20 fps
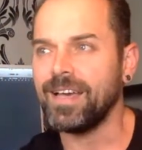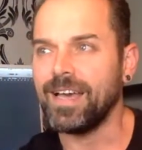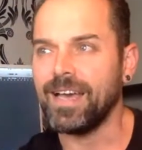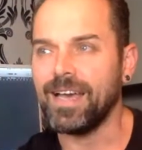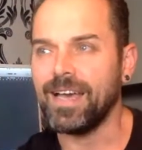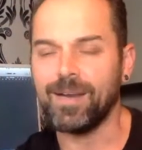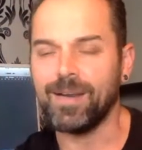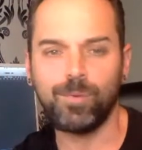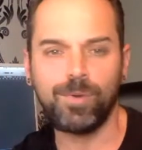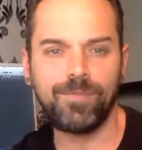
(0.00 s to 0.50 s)

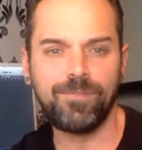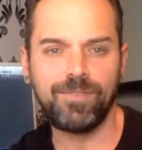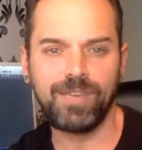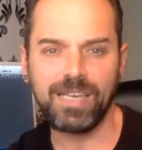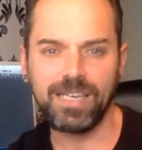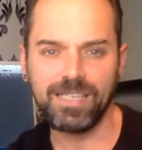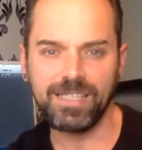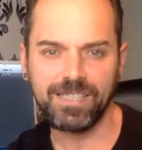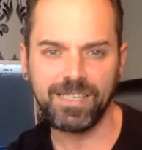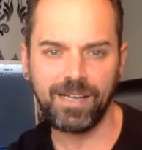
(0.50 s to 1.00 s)
And we've
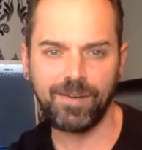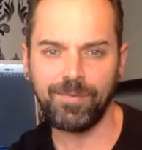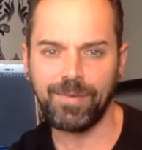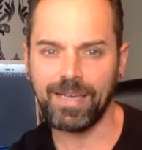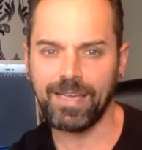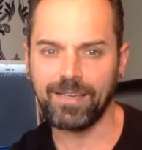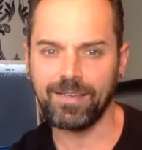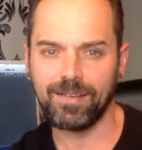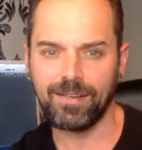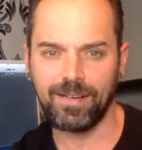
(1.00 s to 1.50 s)
been
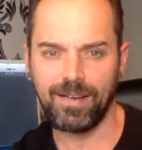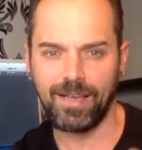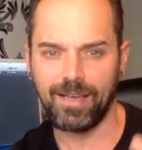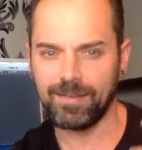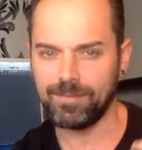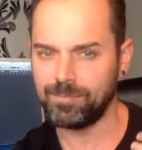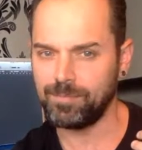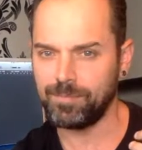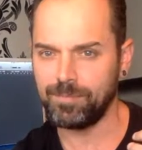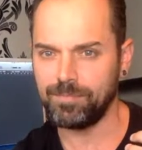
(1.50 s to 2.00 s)
sharing
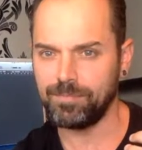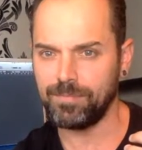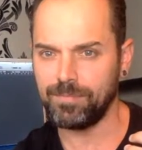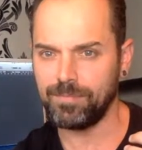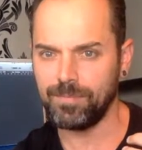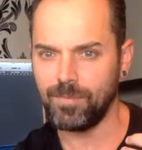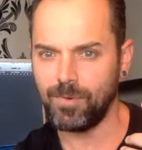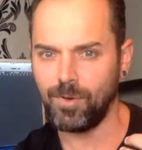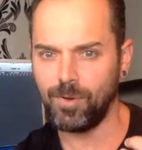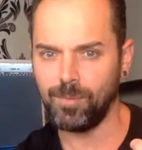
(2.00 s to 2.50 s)
like
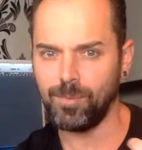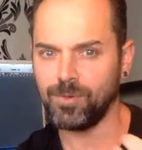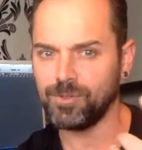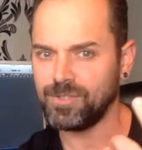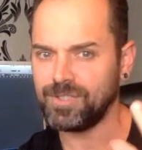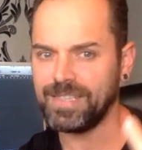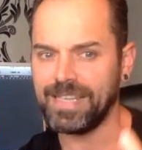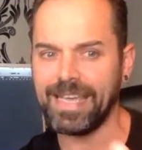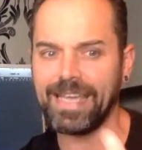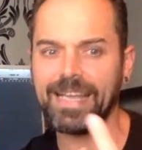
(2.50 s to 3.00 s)

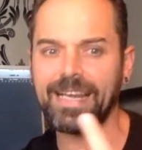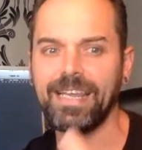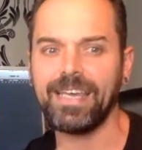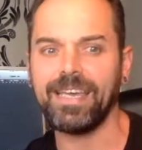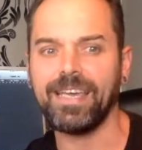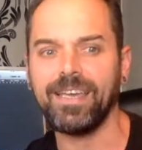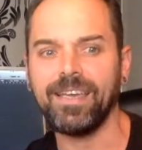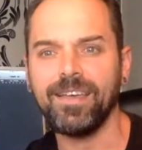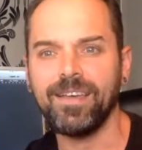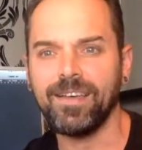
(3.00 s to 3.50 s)
almost
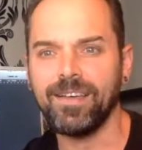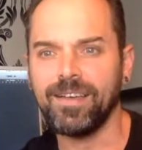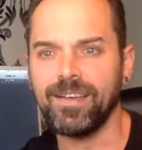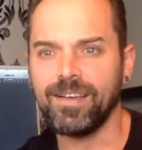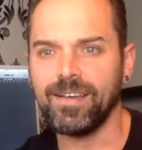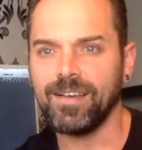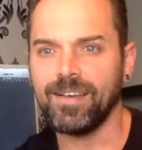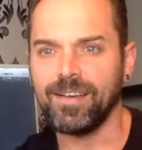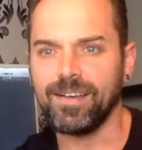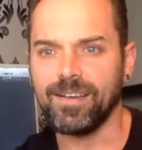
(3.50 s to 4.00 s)
daily
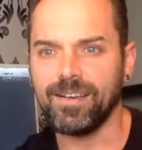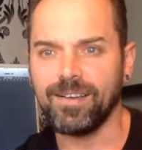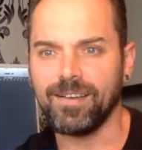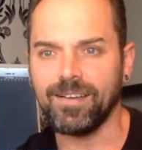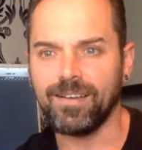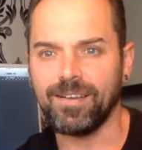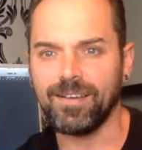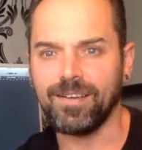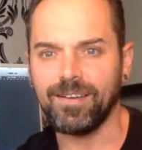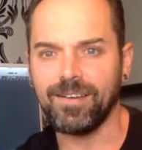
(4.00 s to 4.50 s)

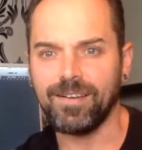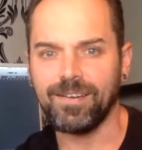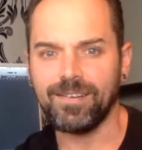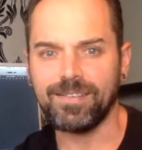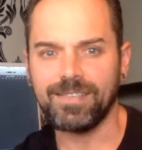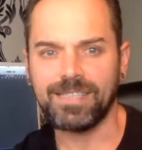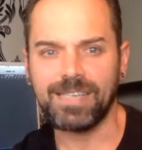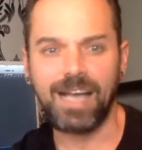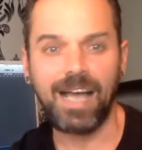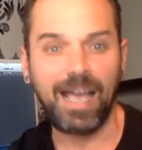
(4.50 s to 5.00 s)

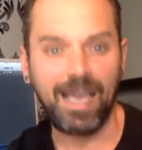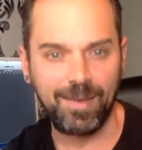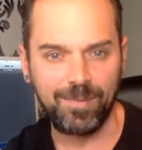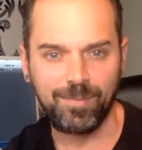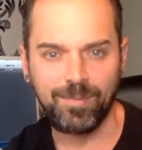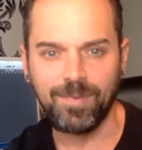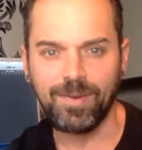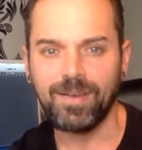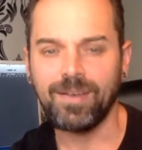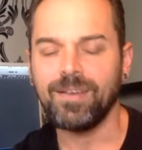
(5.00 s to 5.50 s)

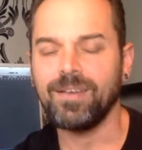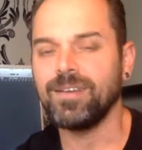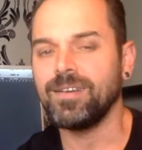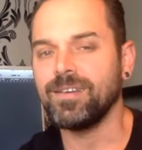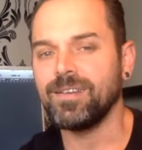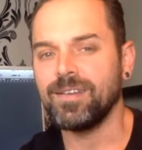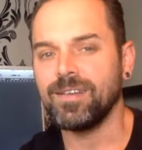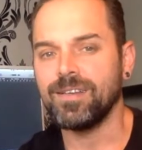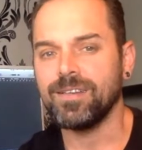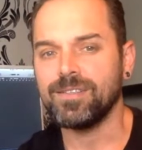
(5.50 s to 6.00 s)
time
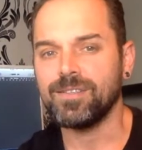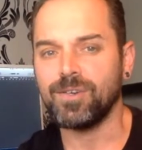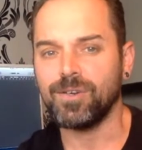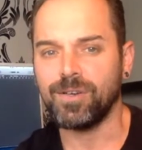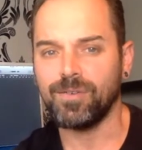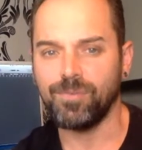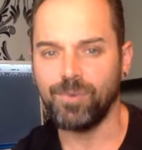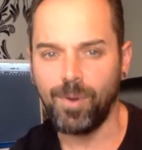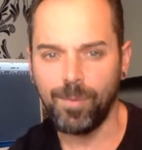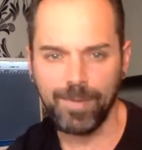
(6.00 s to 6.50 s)

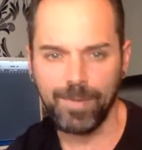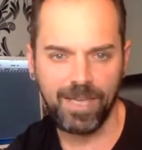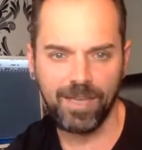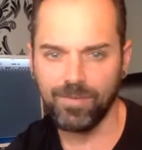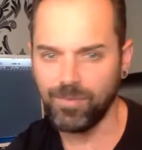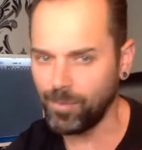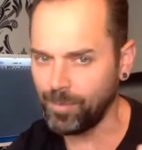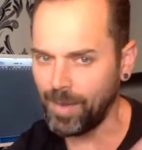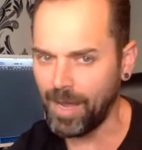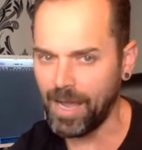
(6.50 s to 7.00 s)
talking from
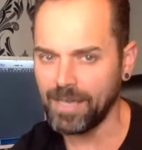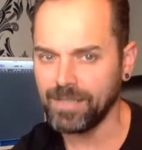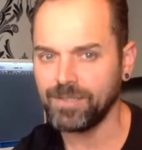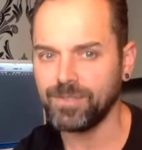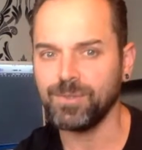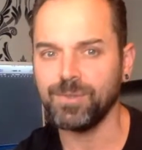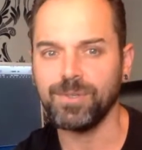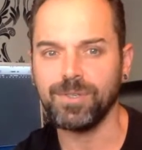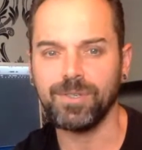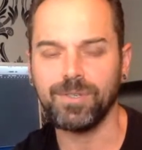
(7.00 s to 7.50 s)
here, from my
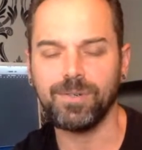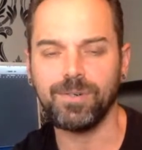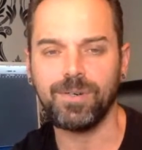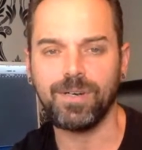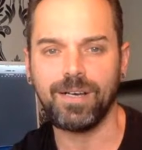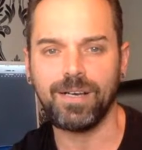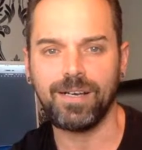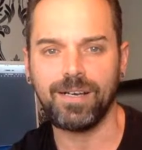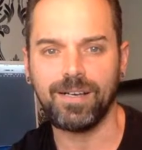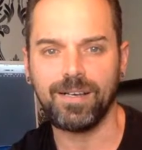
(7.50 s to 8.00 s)

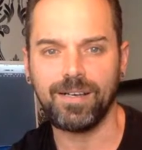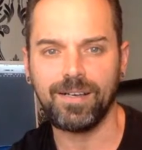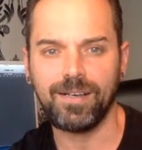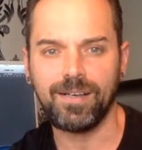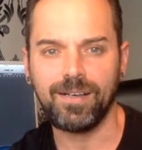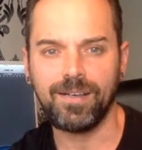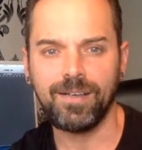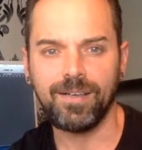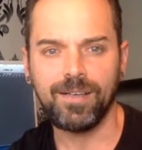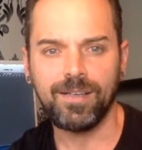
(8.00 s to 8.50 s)
studio,
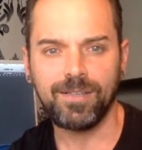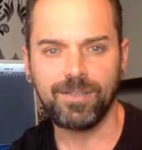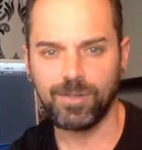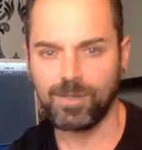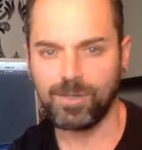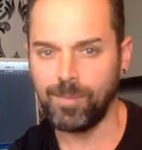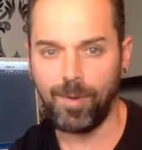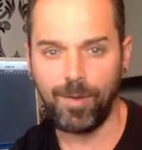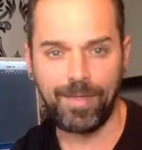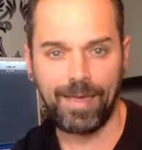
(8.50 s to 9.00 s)

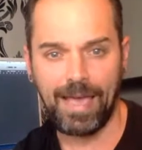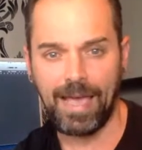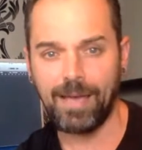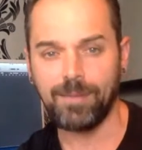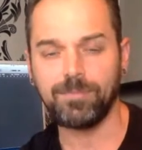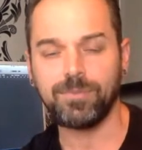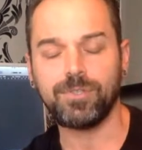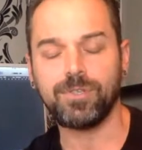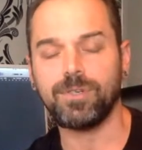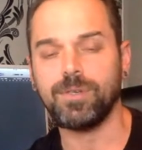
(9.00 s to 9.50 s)
talking about
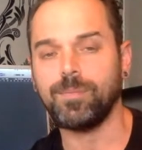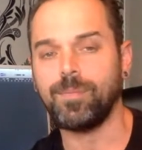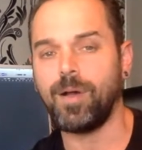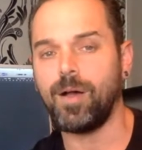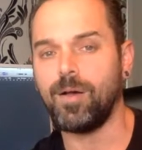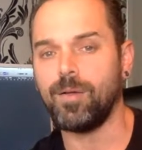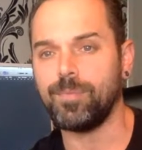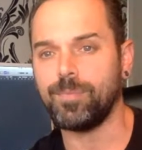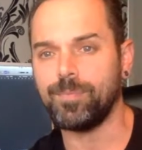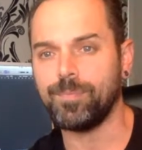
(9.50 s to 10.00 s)
amps, talking
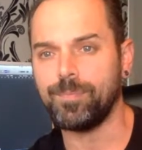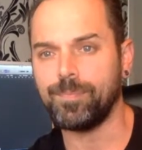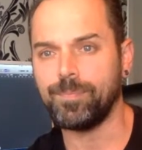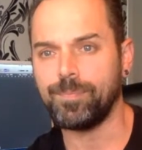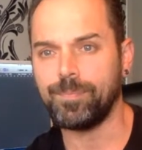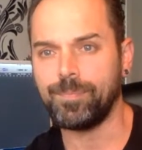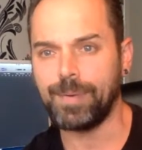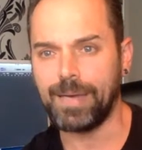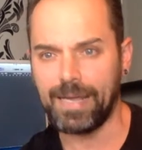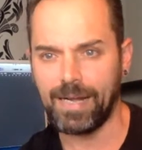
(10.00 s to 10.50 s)
about
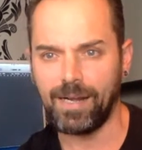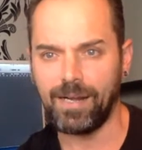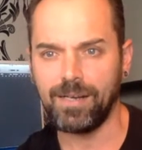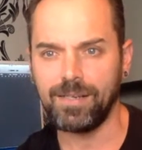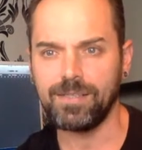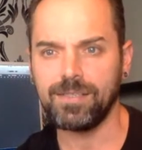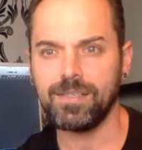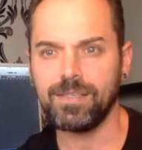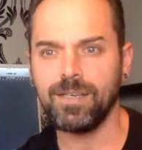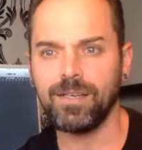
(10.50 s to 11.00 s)

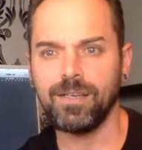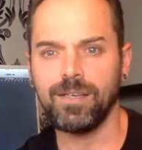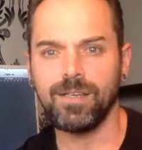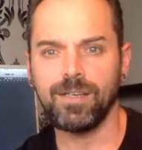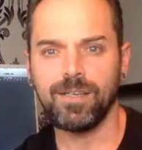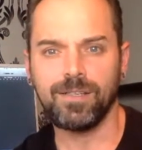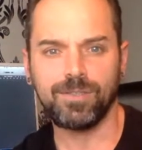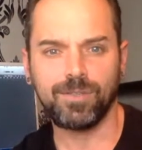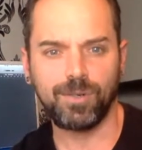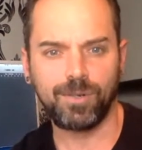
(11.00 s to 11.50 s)
pedals,
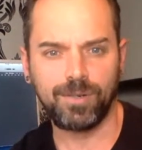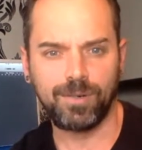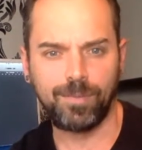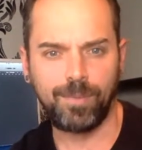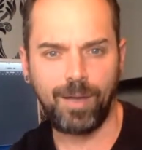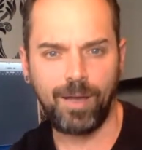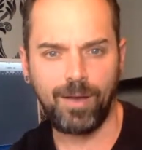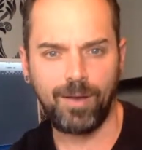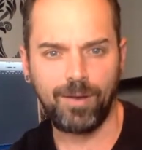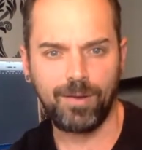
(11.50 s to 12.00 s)
talking
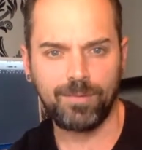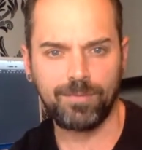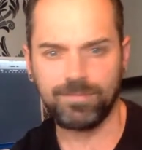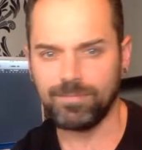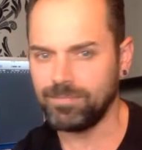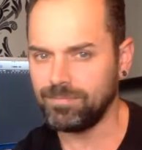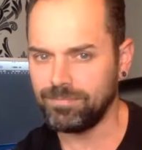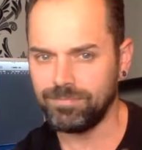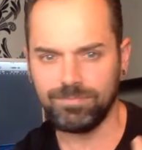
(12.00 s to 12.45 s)
about